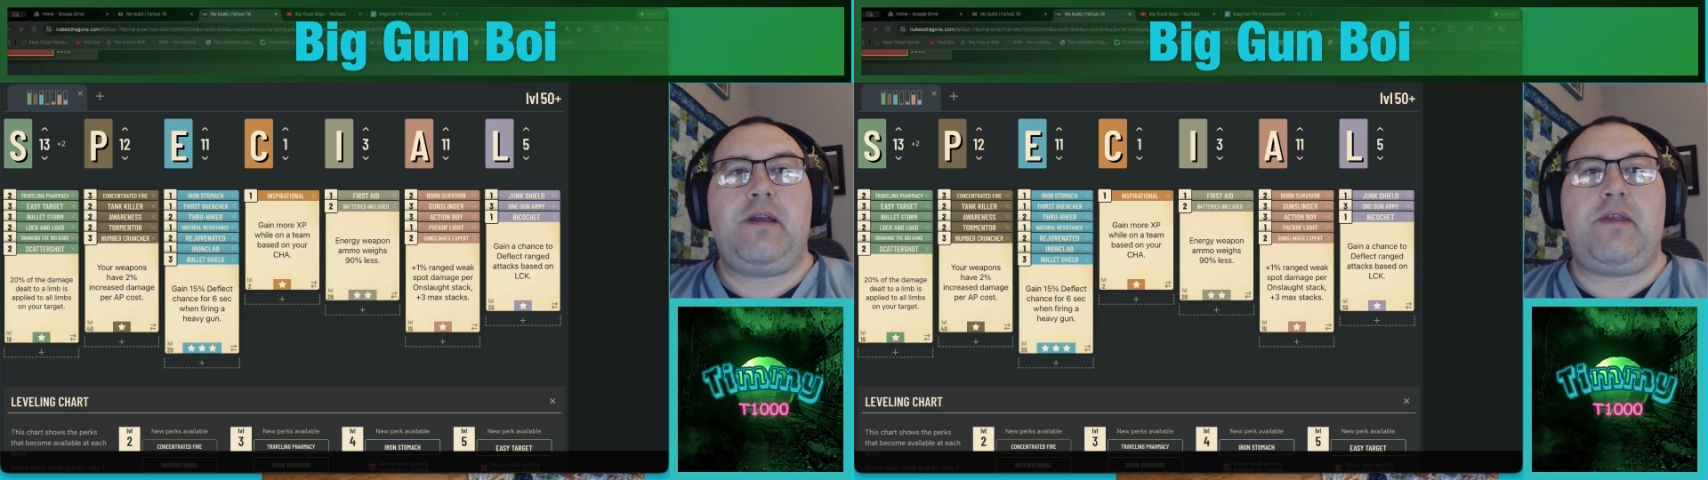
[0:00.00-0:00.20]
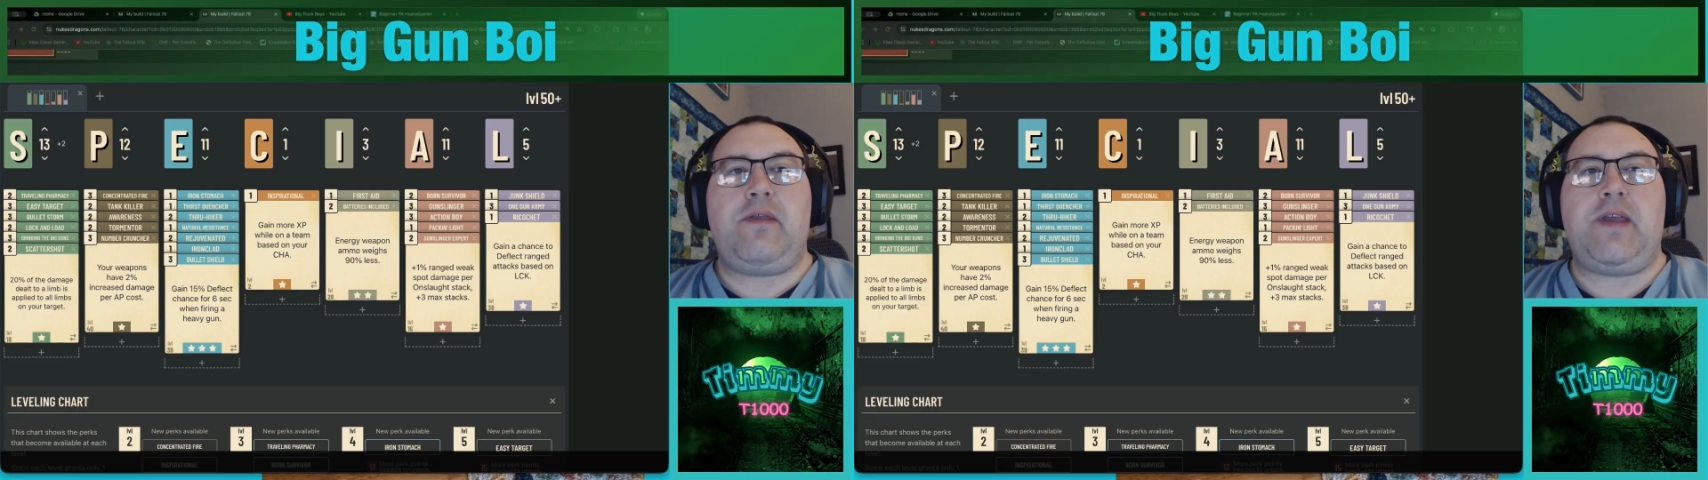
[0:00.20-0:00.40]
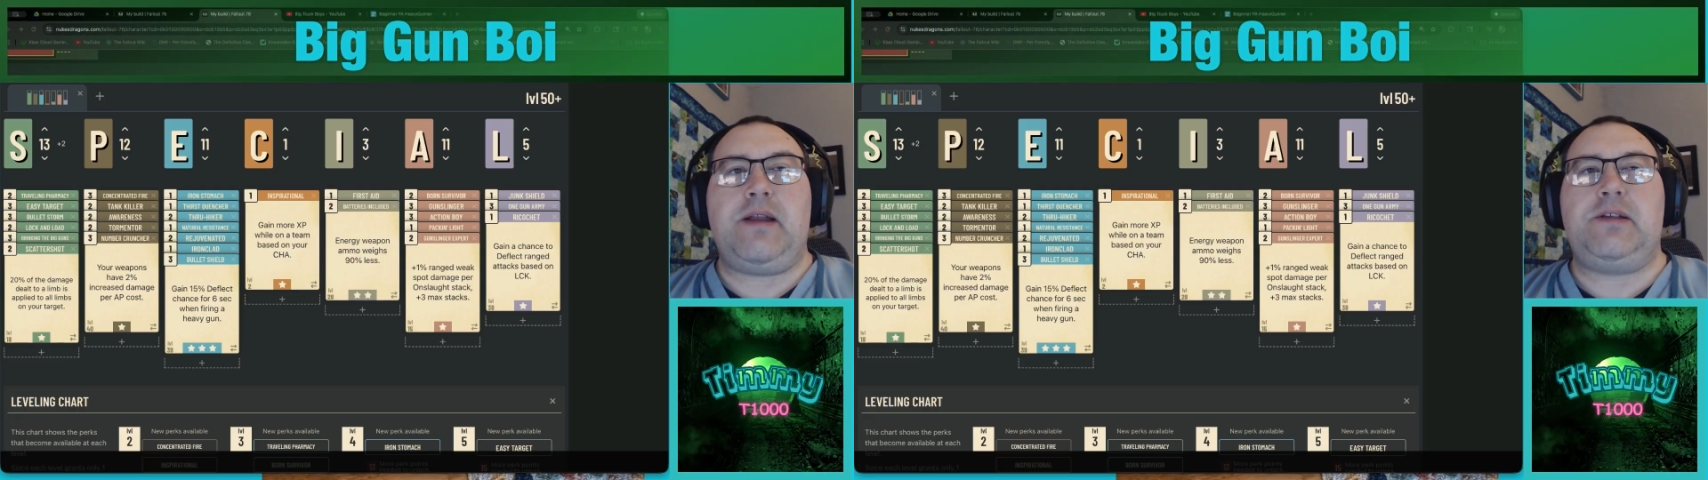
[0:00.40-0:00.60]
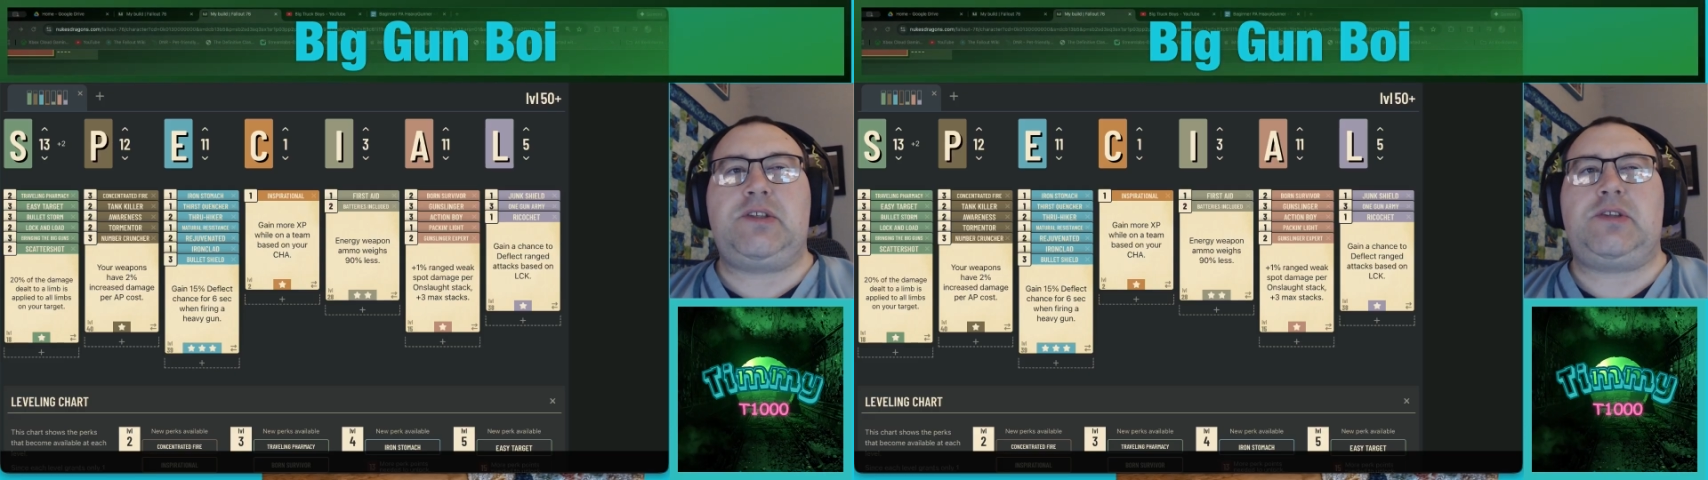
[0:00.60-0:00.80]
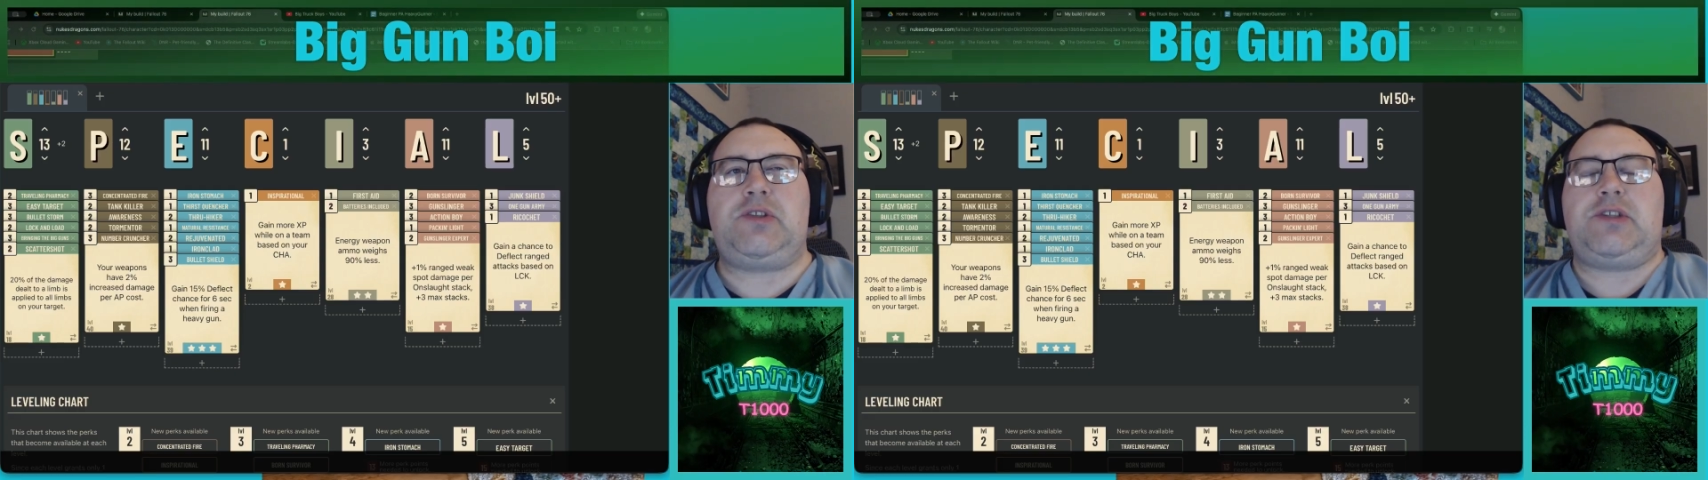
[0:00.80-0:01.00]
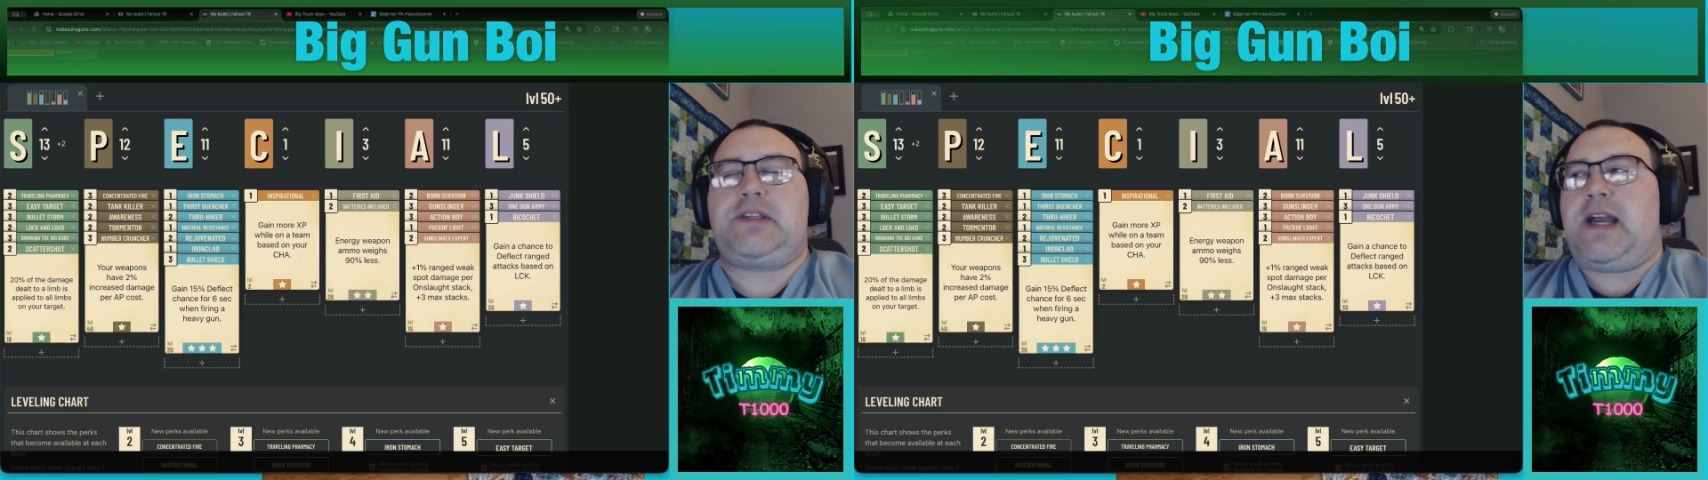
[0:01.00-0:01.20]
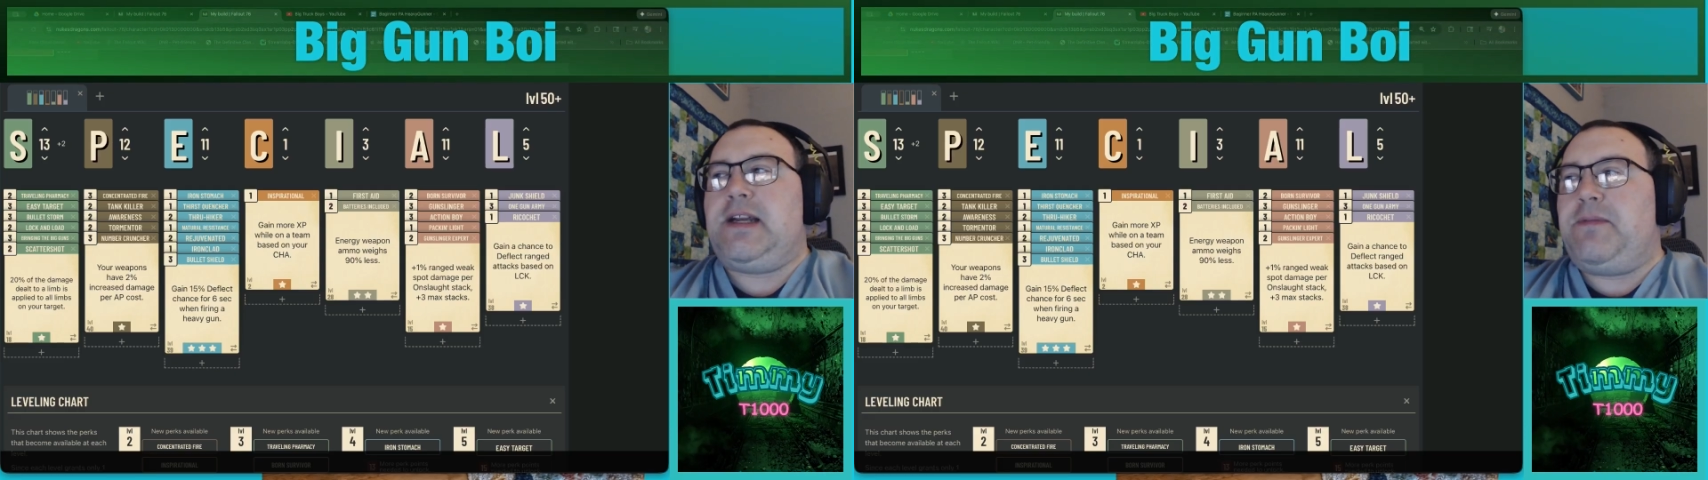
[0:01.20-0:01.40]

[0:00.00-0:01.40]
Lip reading: then just kind